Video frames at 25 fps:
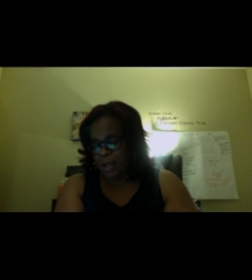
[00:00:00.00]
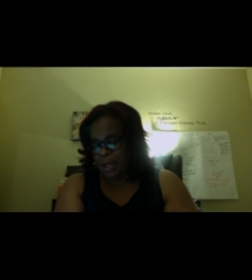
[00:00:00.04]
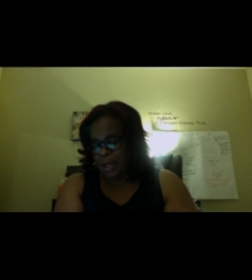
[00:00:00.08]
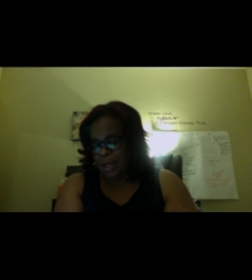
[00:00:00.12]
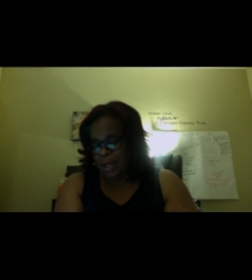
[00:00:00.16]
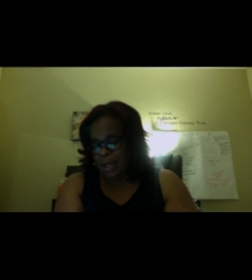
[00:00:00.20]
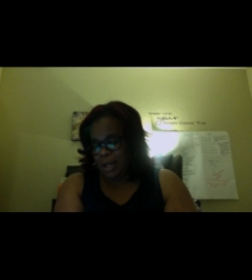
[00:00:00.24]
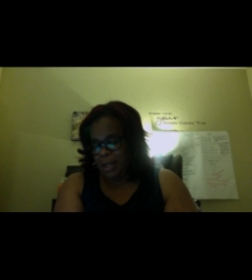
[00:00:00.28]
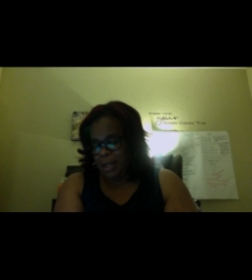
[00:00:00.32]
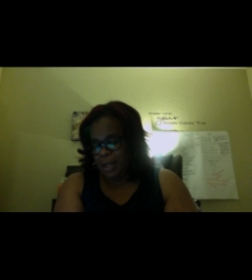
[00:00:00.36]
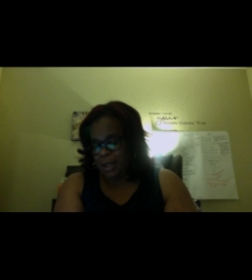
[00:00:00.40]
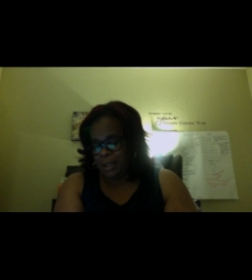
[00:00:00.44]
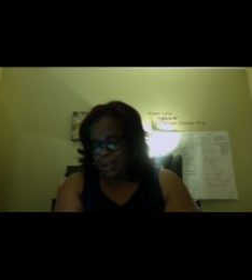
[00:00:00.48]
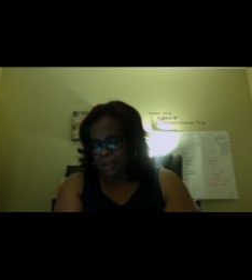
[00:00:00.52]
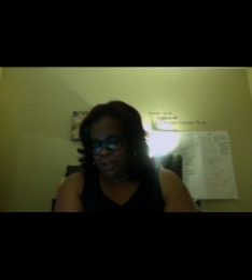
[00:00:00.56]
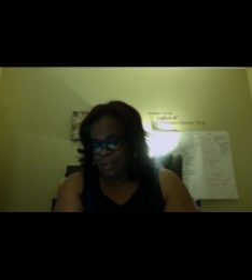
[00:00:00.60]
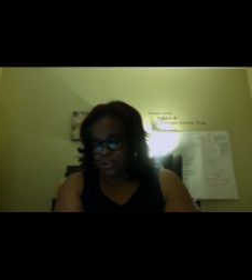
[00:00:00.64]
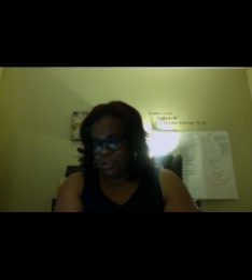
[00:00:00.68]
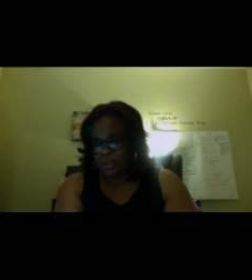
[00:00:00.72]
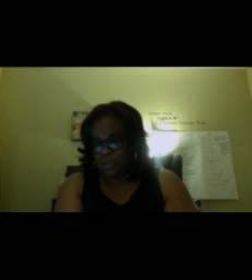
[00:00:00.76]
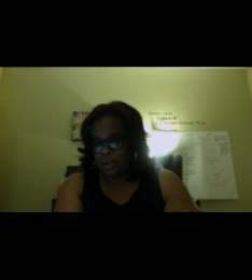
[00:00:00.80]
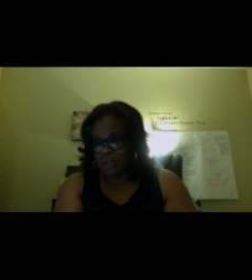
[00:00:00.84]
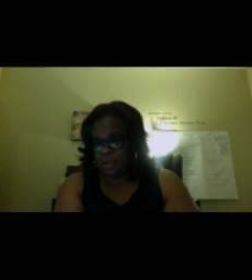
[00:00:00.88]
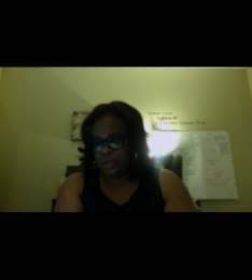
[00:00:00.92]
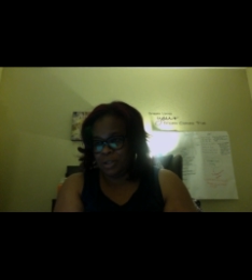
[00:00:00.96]
And it's
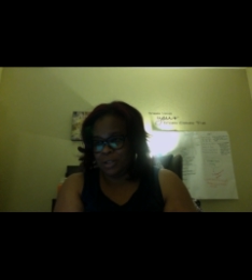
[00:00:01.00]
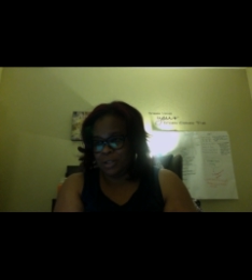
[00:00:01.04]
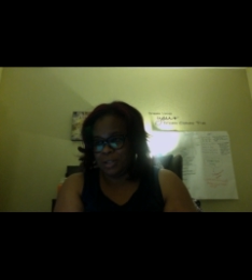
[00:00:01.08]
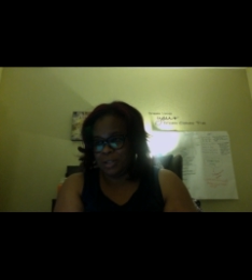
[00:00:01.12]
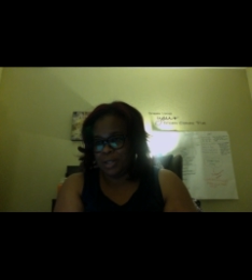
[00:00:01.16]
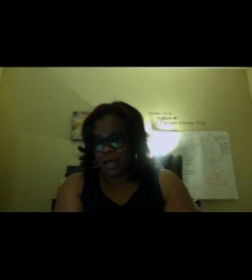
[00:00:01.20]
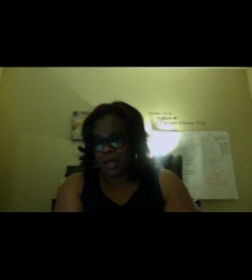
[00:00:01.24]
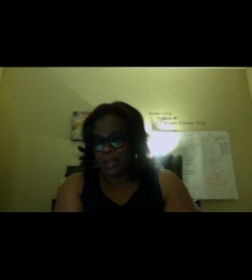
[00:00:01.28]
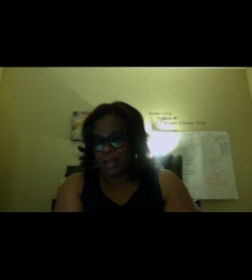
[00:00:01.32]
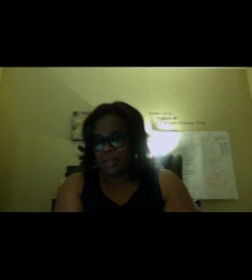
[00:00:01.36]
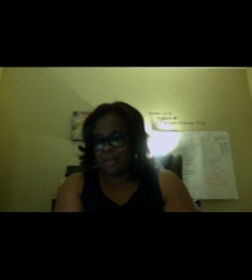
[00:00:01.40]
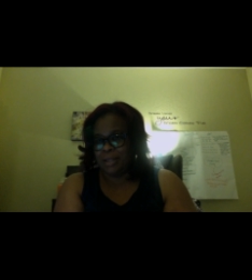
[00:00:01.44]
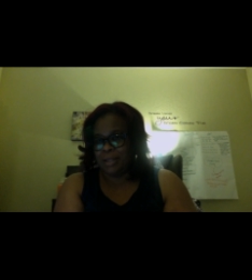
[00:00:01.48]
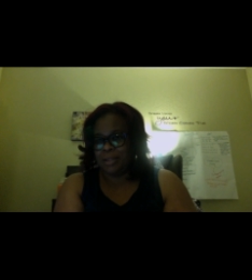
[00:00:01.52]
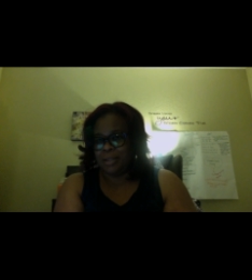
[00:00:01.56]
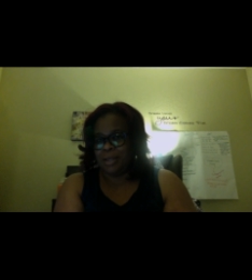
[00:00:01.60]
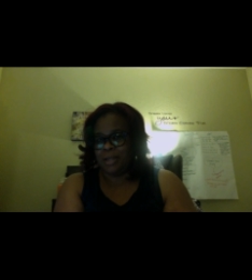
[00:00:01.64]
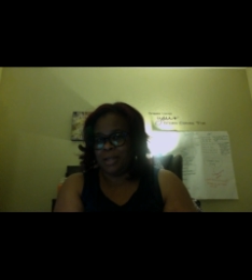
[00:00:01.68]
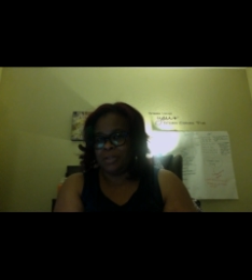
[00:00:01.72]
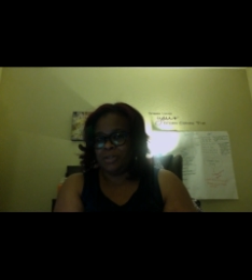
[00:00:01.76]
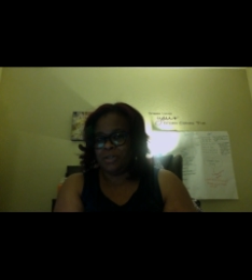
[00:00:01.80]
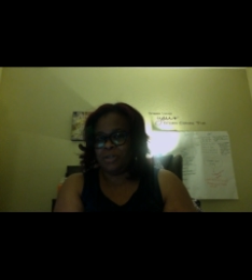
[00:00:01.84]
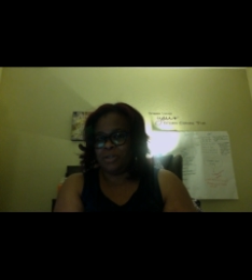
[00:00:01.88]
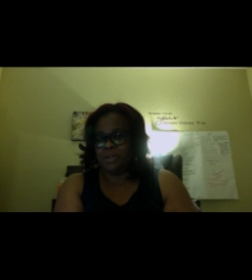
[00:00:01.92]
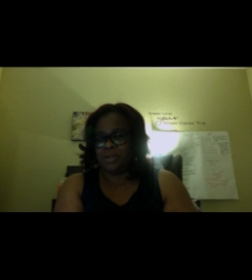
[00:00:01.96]
mm-hmm. just, I think
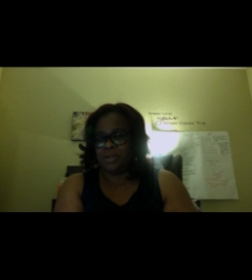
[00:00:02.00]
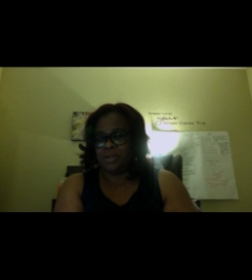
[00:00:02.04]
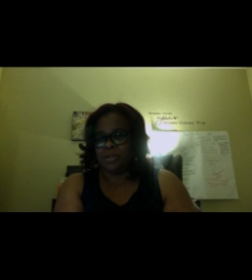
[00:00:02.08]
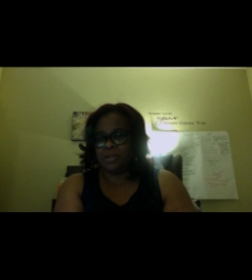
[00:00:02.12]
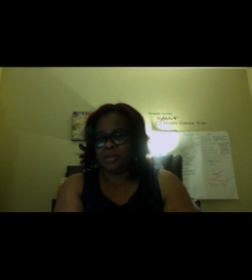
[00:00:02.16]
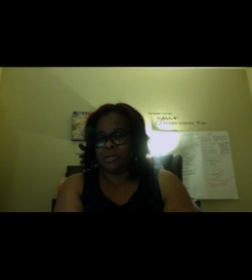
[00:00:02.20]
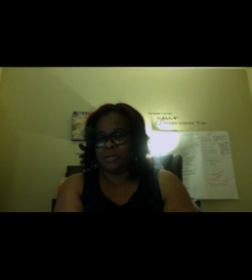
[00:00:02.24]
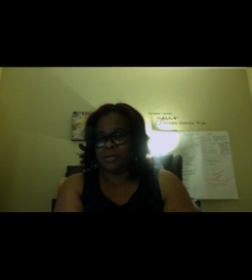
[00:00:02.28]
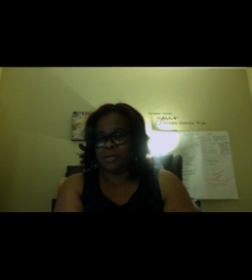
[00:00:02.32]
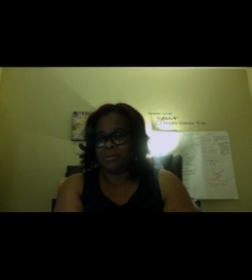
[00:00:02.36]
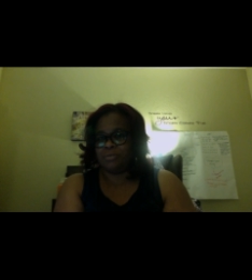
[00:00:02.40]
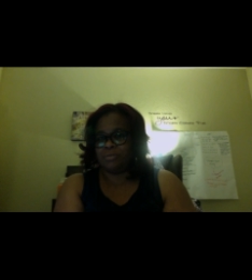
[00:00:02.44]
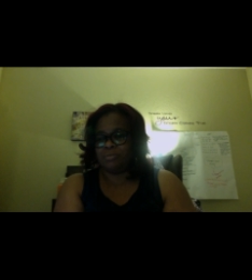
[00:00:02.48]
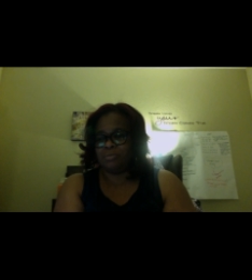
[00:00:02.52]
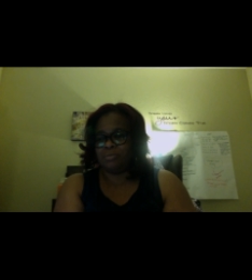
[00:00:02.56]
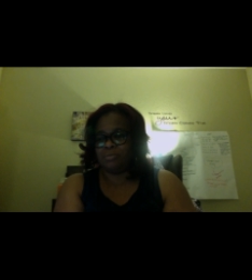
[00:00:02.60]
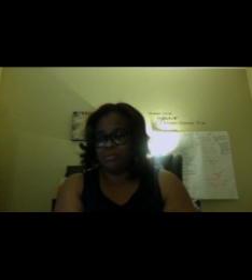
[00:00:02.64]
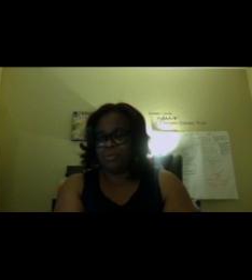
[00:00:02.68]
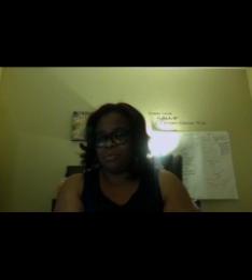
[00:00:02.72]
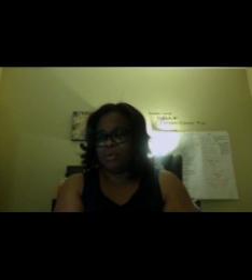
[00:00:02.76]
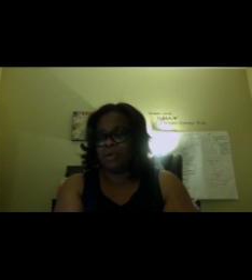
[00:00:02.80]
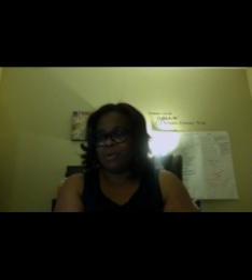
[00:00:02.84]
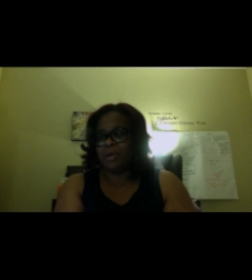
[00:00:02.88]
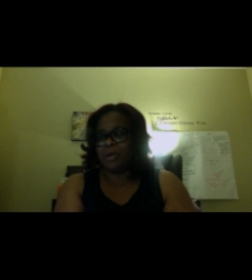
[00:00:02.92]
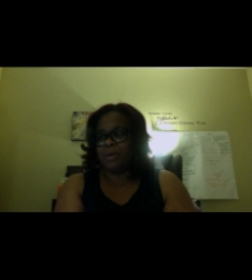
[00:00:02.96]
that's just
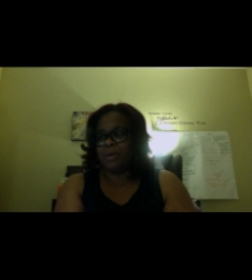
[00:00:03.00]
a